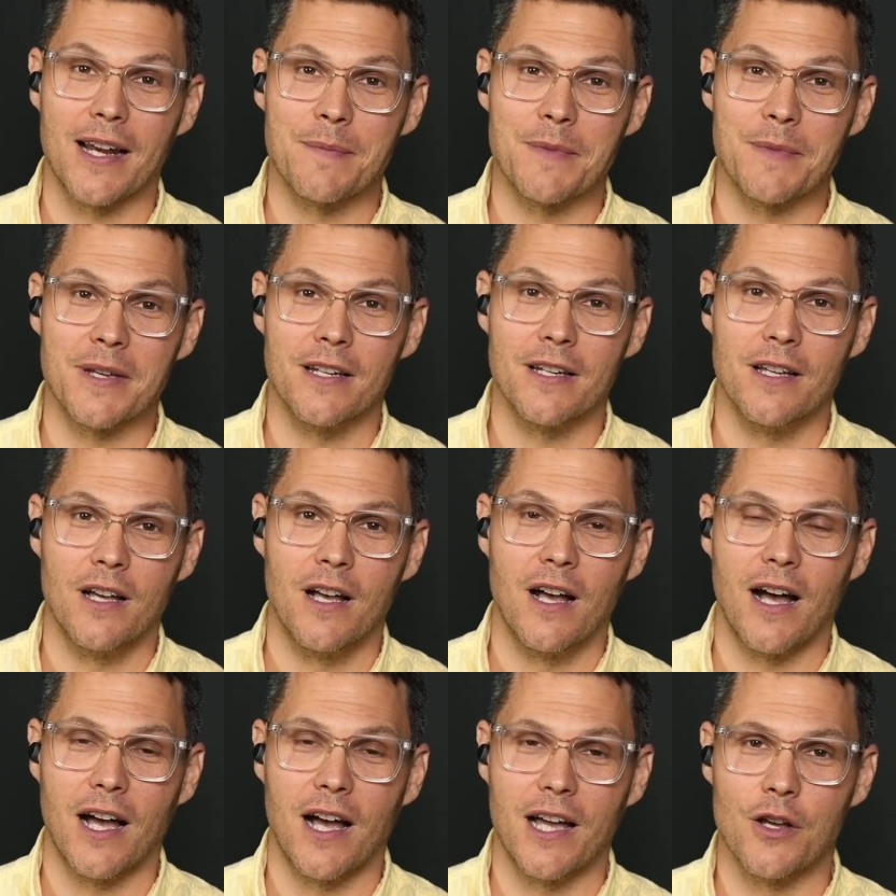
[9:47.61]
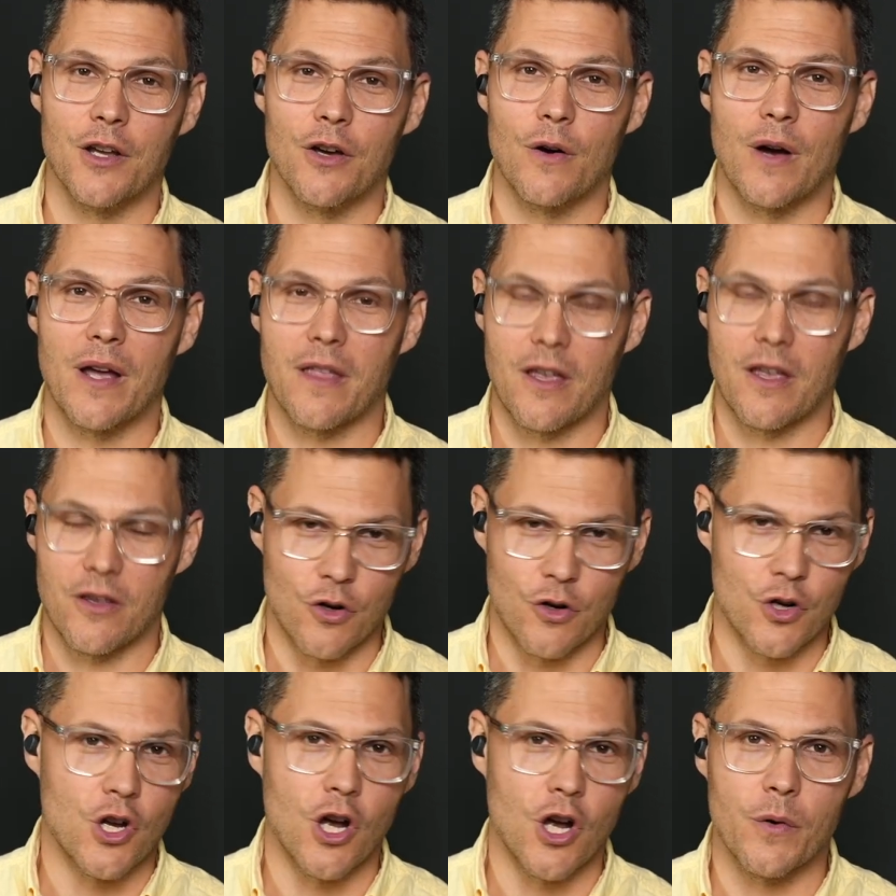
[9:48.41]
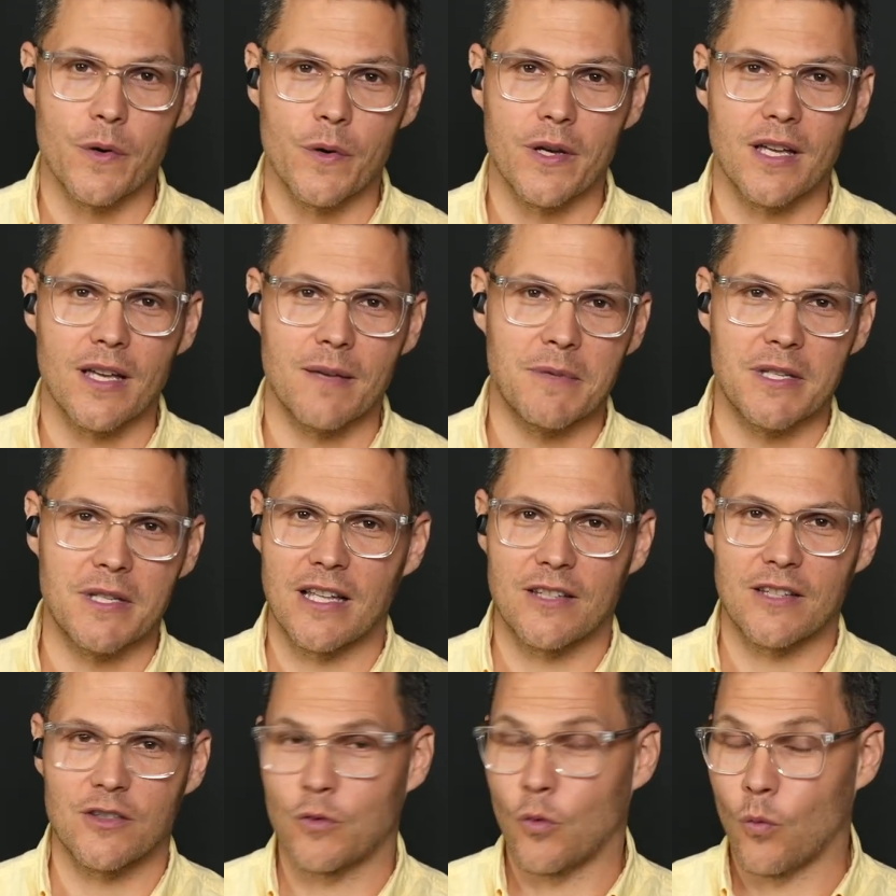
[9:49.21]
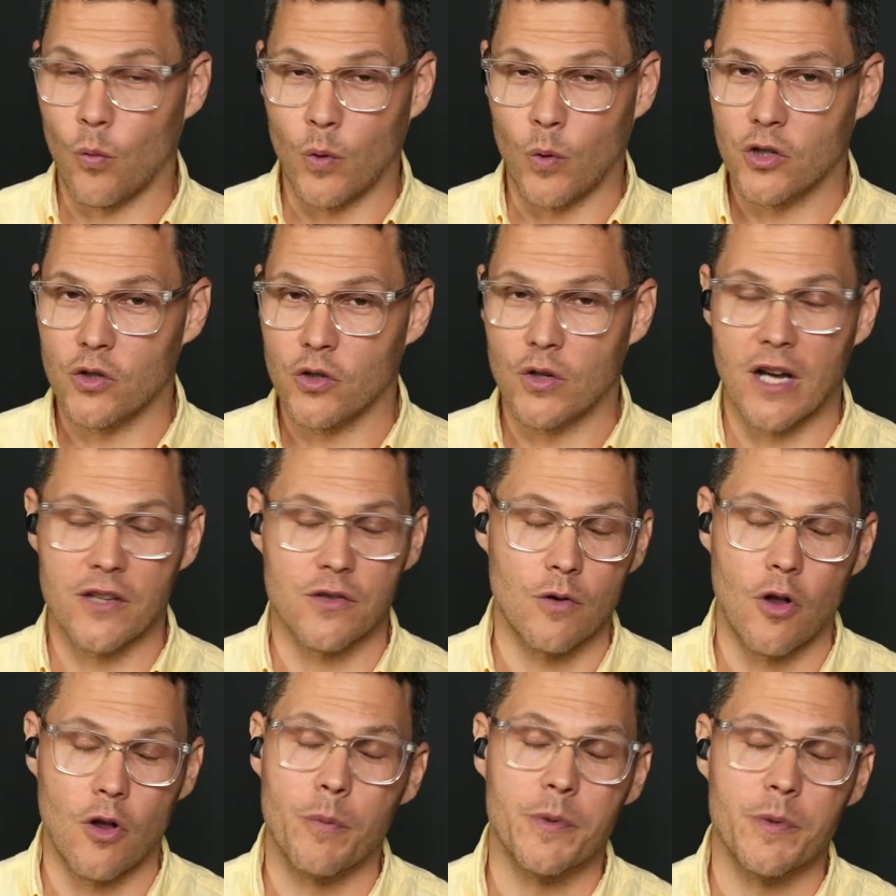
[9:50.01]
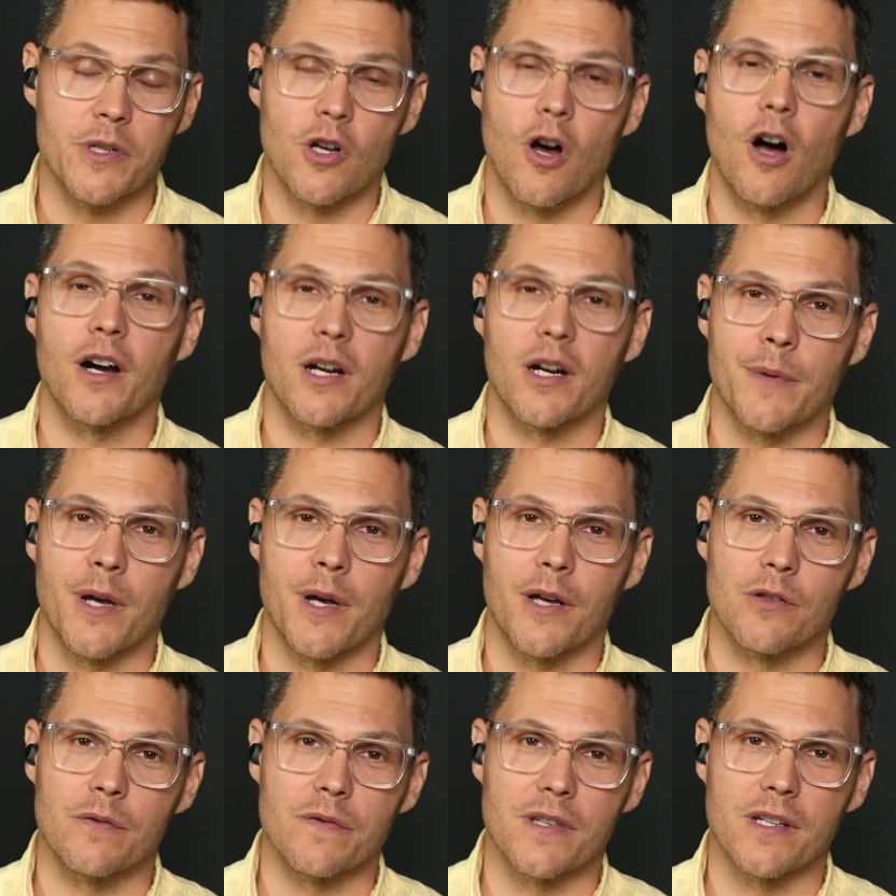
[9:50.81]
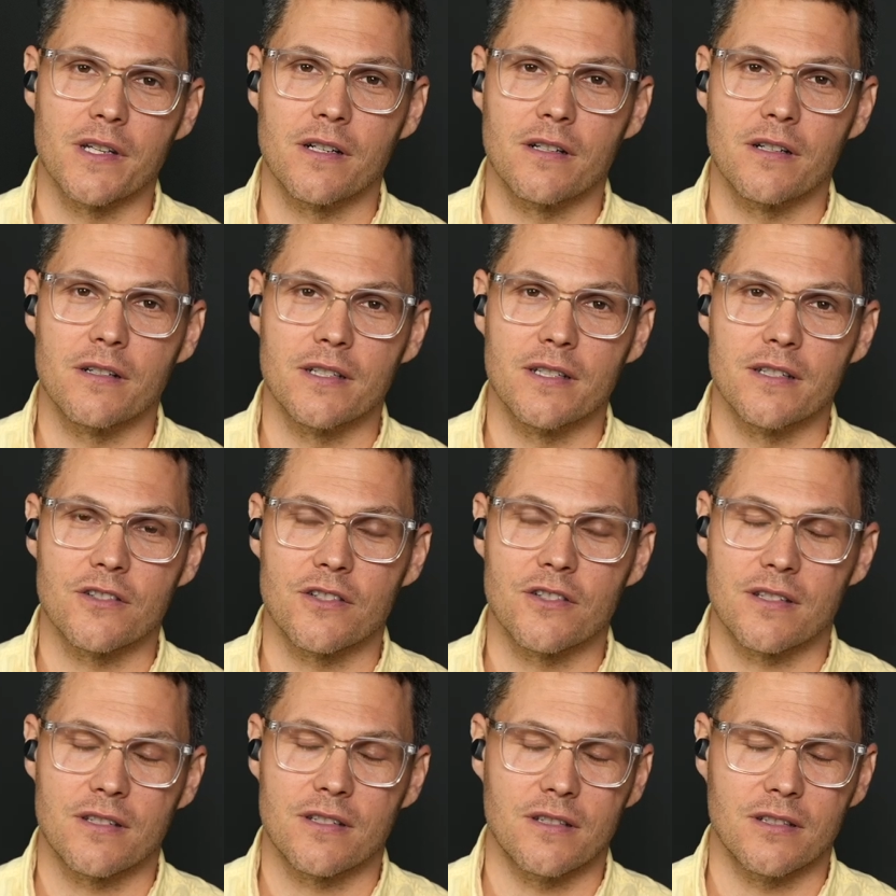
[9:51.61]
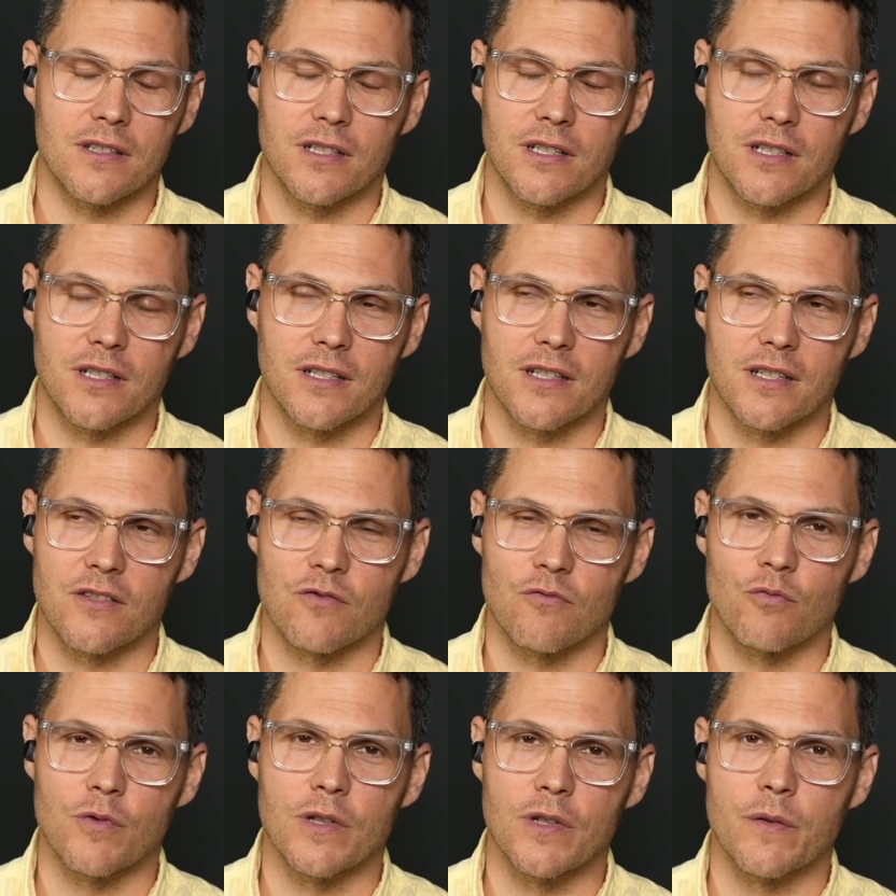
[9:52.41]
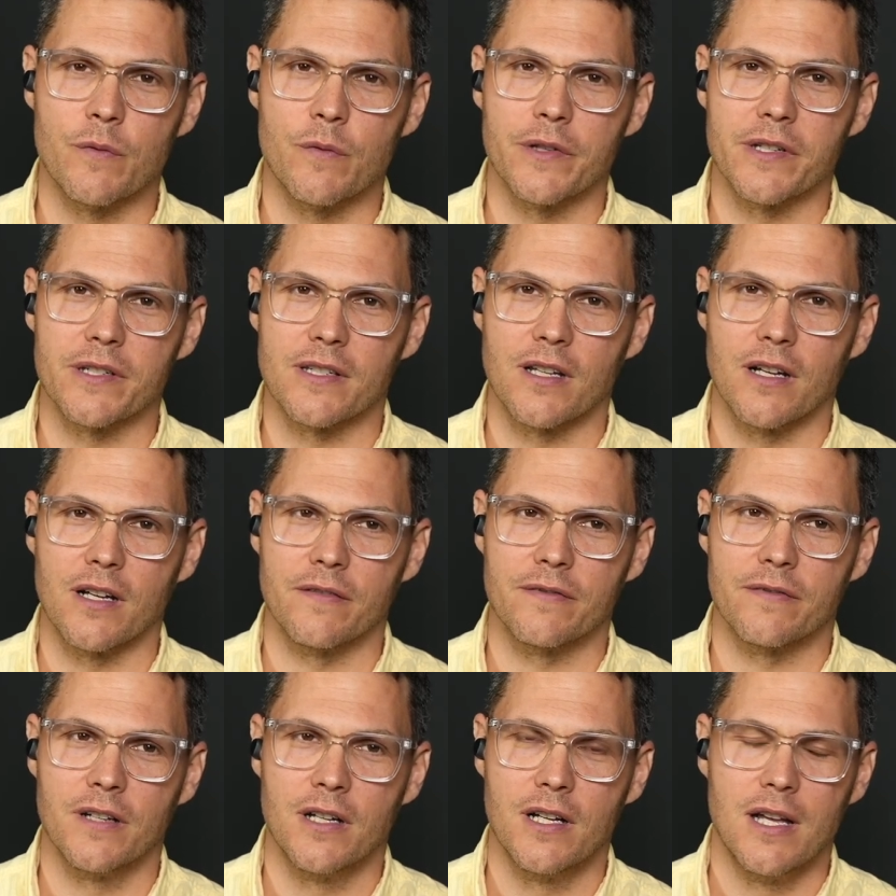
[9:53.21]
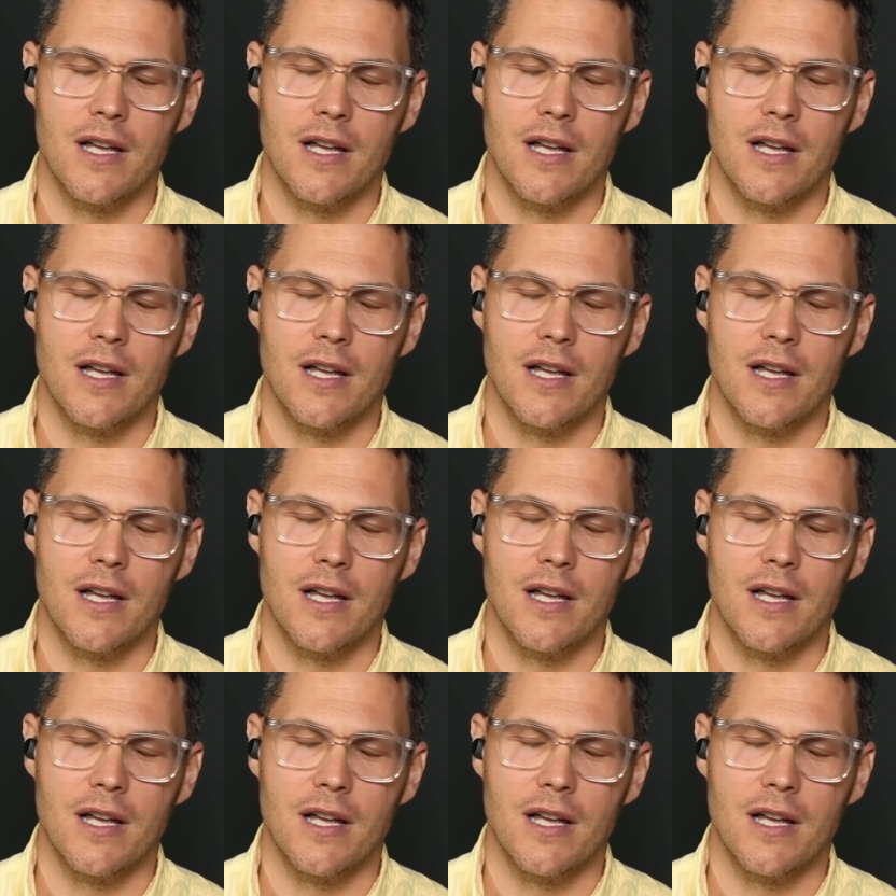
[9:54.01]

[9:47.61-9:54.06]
I mean, I know you're going. I mean, that's what you guys will all be talking about over there, and it's just, it's really, really tough.